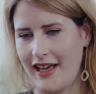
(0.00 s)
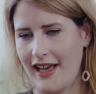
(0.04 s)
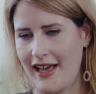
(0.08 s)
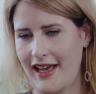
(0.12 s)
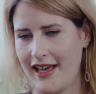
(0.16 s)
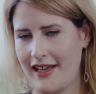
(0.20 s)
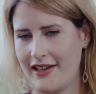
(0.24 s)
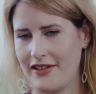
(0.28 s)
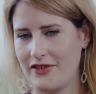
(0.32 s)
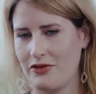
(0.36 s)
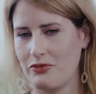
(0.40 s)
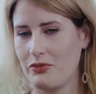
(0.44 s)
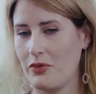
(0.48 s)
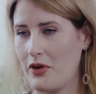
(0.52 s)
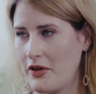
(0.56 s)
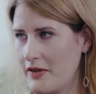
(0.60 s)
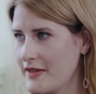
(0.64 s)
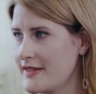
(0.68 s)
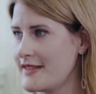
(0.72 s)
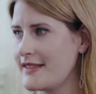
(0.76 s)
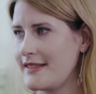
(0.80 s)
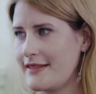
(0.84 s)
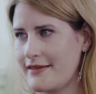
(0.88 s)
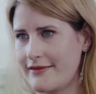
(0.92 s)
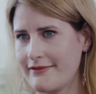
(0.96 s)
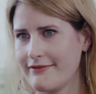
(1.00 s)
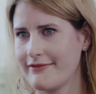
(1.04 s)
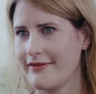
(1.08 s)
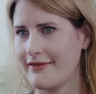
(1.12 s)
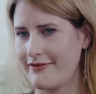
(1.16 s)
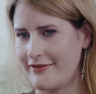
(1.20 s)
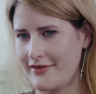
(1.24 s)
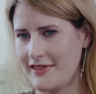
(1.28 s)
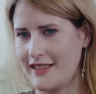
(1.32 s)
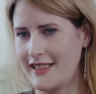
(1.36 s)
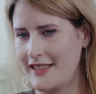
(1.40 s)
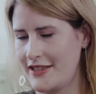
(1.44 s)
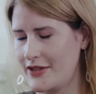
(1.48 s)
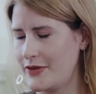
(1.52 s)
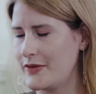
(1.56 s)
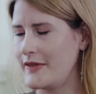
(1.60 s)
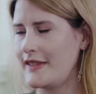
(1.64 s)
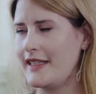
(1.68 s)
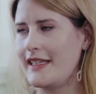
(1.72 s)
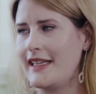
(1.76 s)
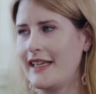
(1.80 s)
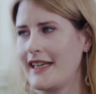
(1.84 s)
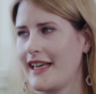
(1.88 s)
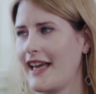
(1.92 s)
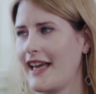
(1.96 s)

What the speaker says: and was literally a